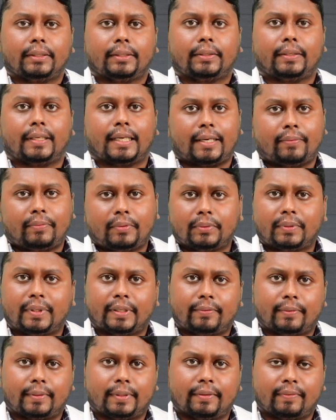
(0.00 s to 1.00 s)
you have to
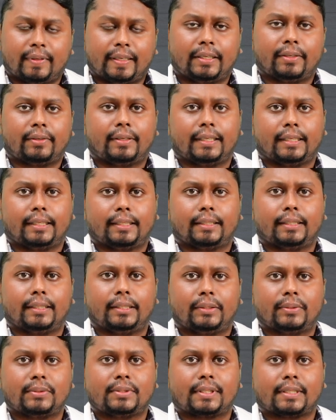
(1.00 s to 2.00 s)
divide your day
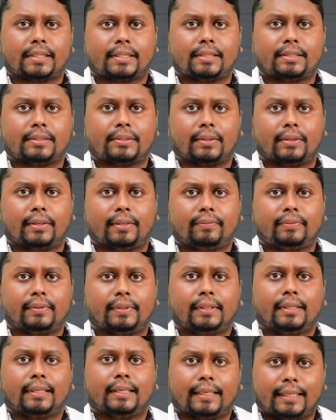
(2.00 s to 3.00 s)
into sessions
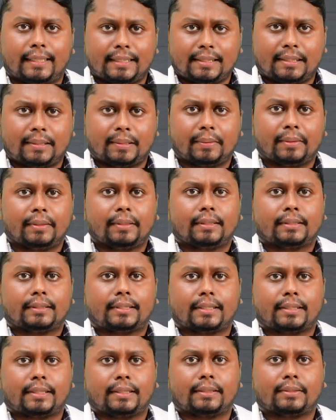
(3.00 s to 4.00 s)
of rest,
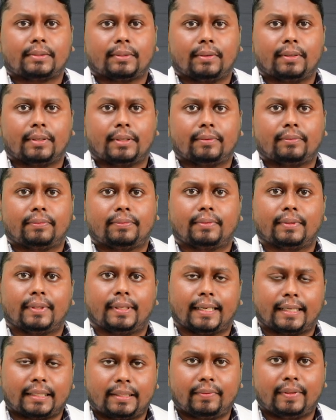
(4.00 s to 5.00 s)
sessions of
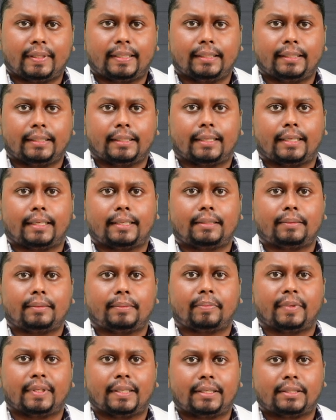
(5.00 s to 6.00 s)
activity
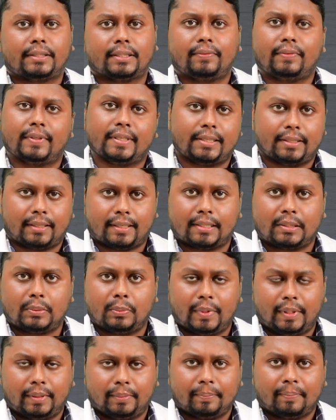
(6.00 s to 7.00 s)
and periods of leisure as
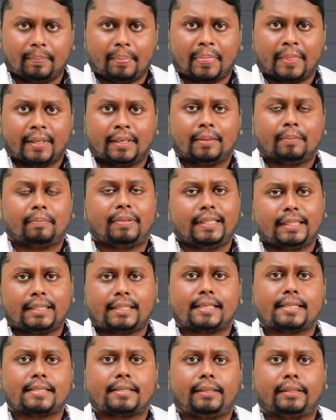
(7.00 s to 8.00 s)
well. Please
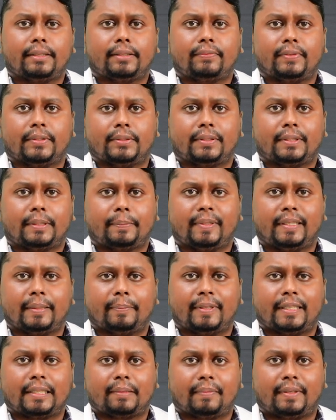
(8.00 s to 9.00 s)
consult our physiotherapy
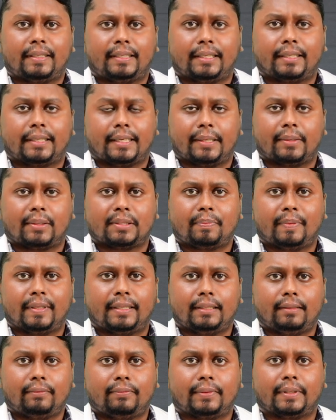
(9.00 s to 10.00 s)
department at Care
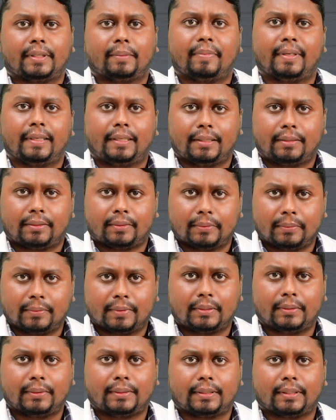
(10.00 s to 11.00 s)
Hospital for a better
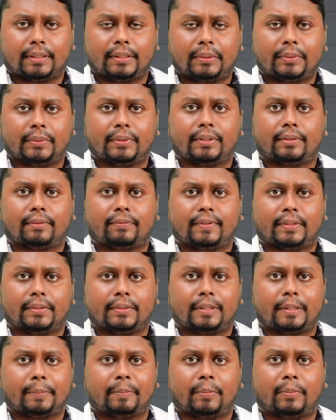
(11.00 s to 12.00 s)
overlook into your
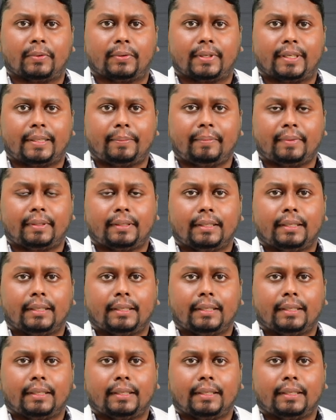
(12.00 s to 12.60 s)
physiotherapy program.